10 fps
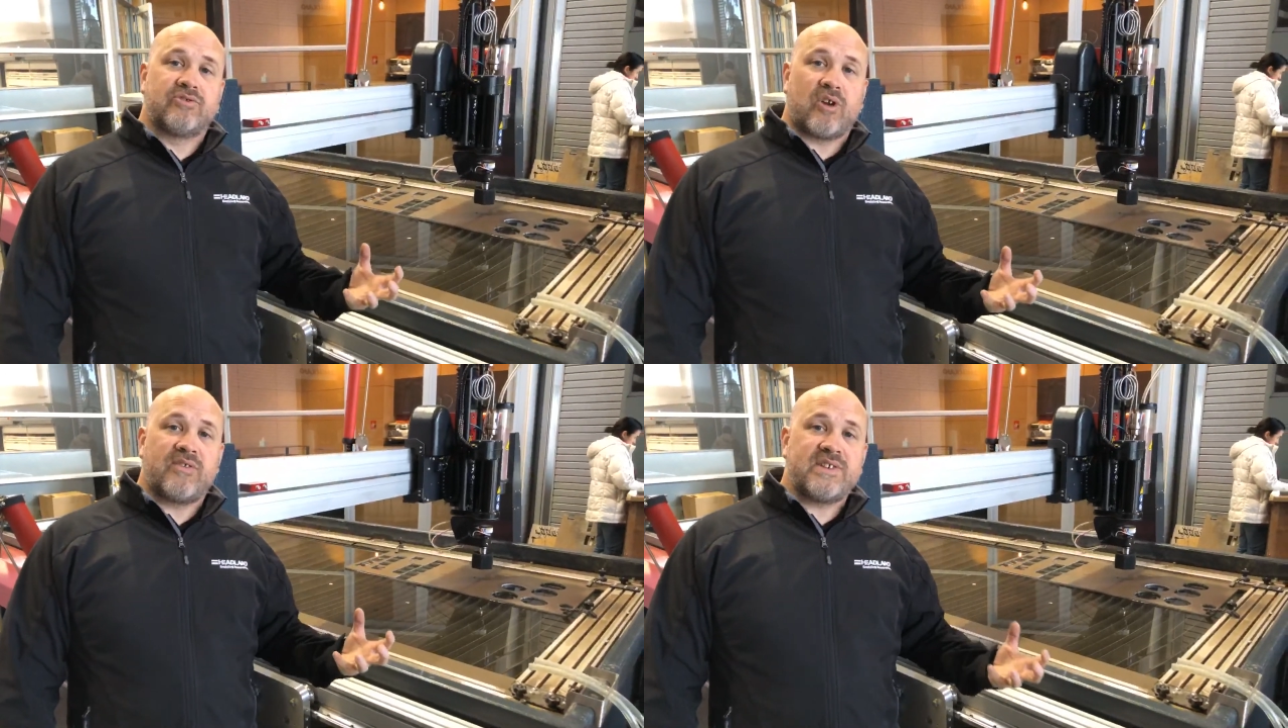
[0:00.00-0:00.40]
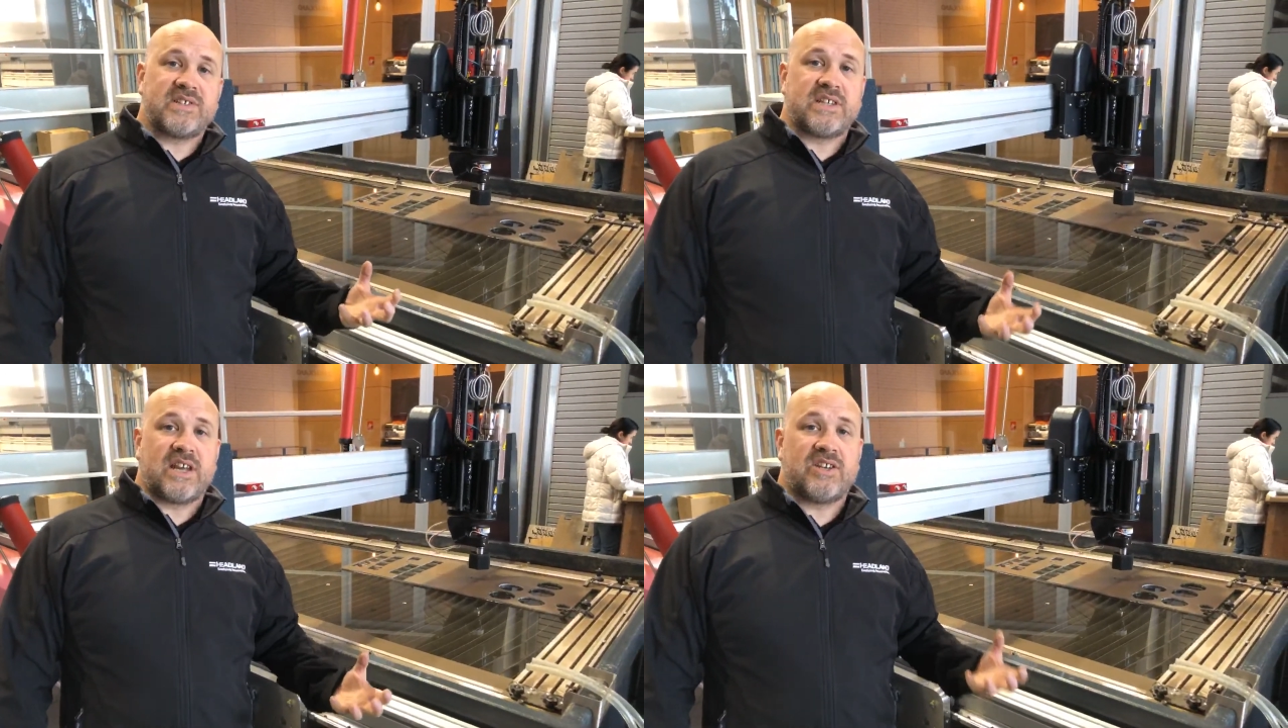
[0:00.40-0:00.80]
drive
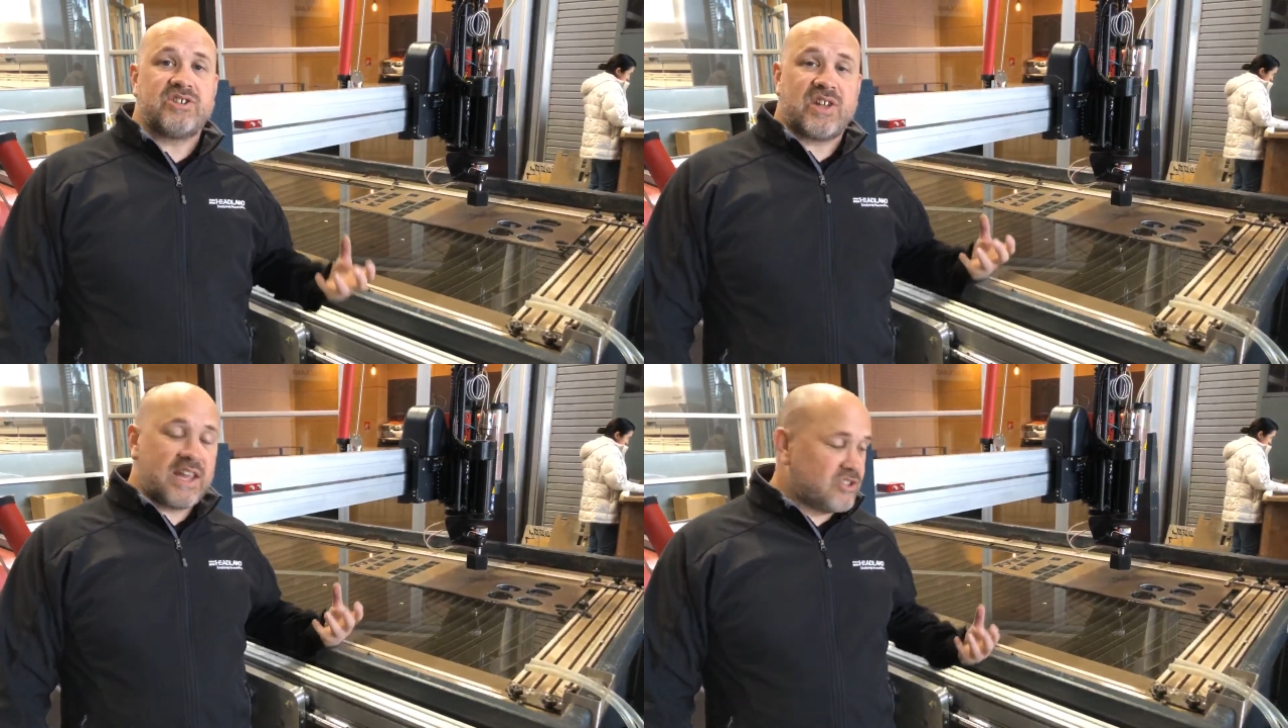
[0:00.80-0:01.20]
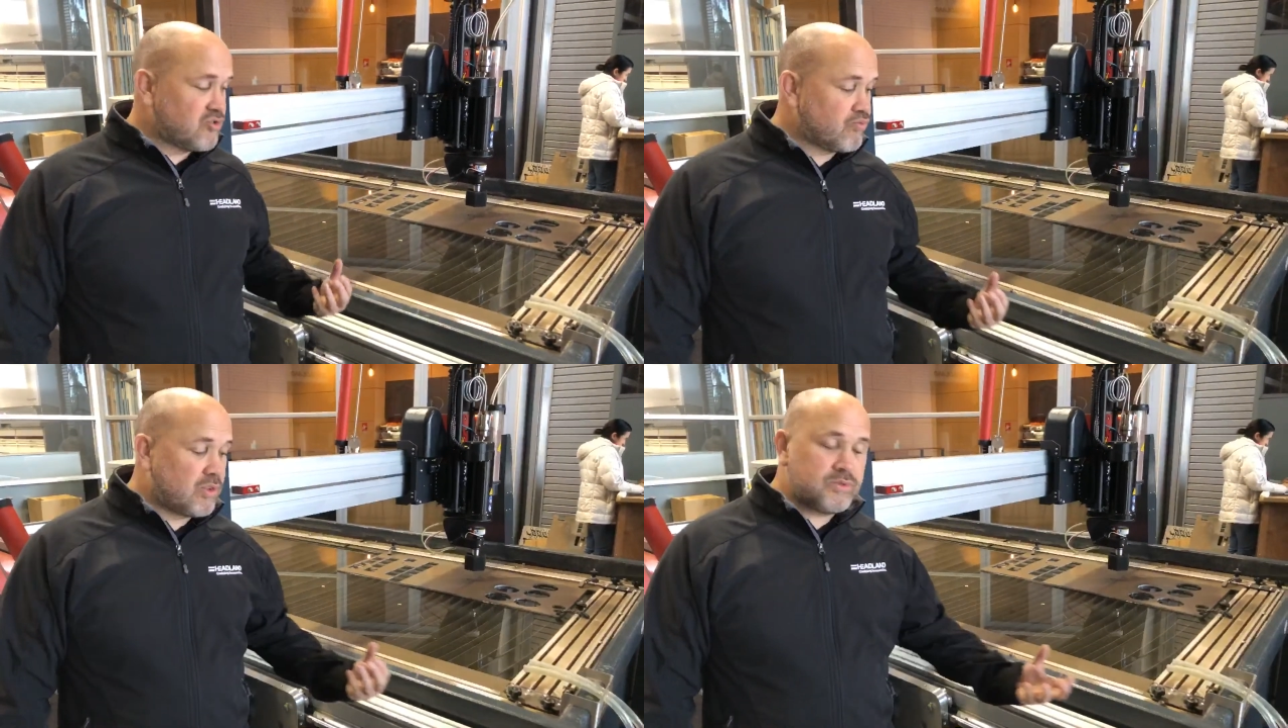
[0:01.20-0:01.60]
isn't engaged, it
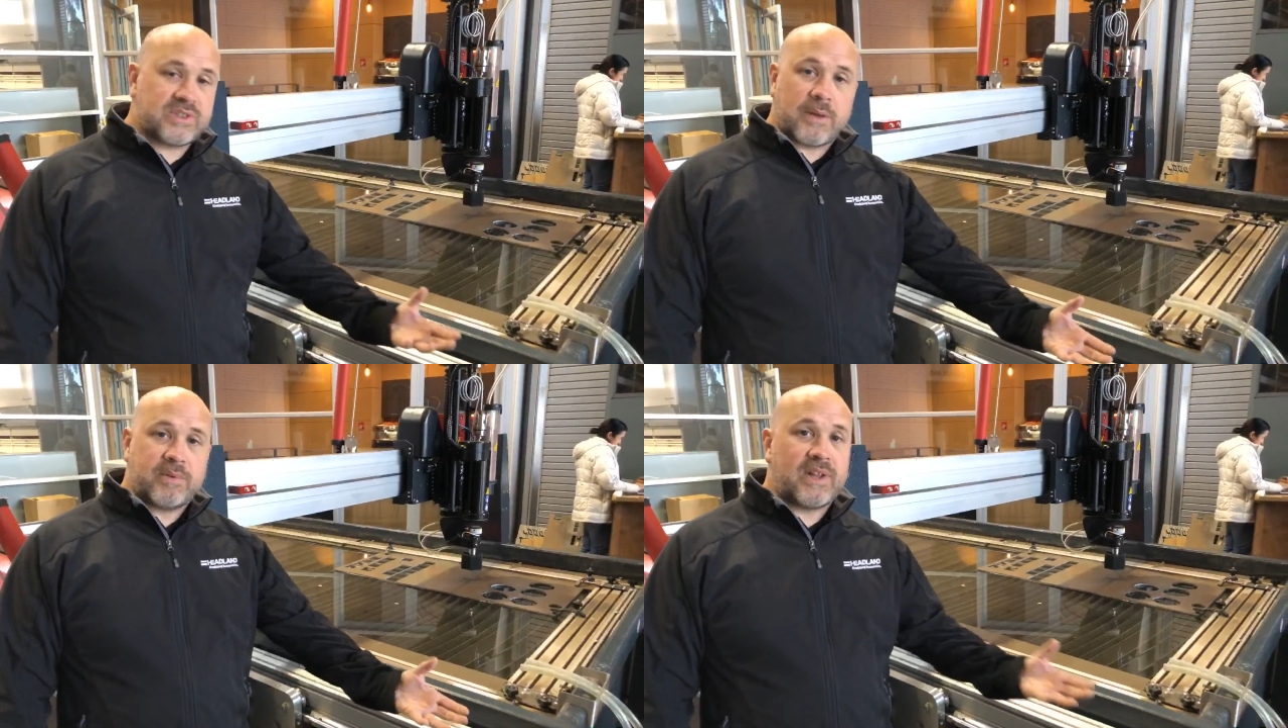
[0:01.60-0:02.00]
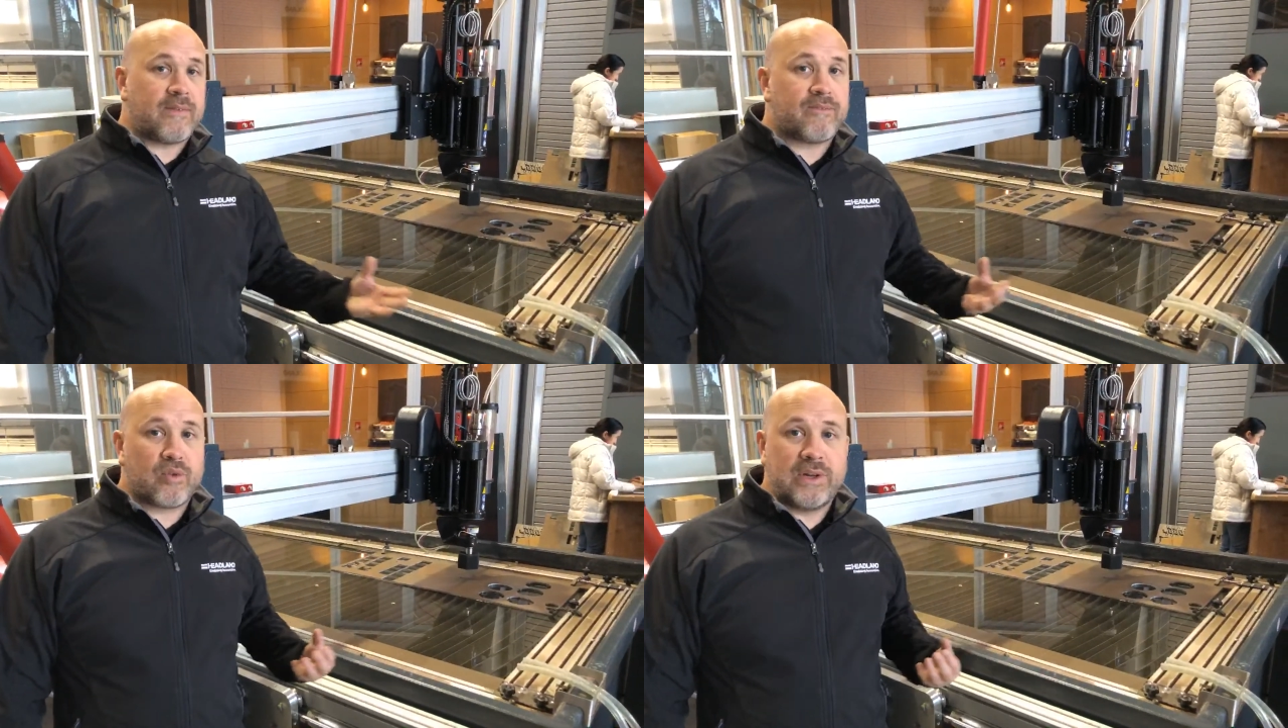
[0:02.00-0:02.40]
just rolls up and
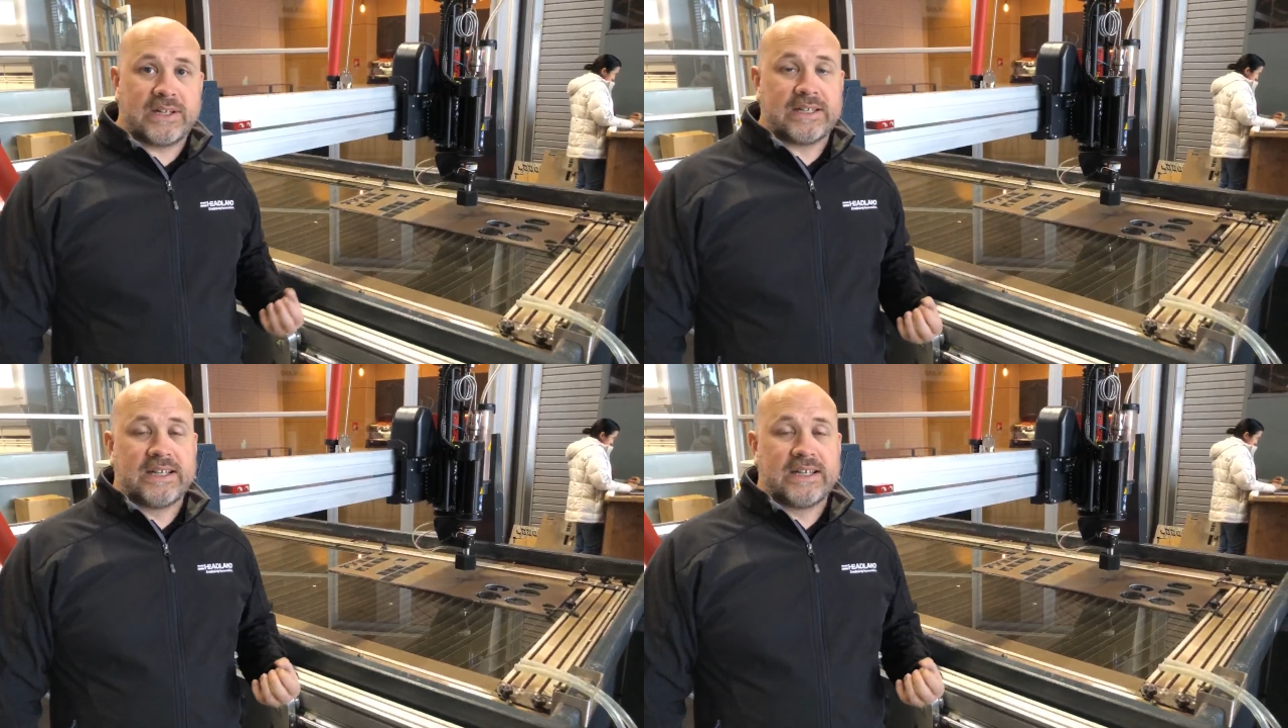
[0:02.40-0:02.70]
down freely.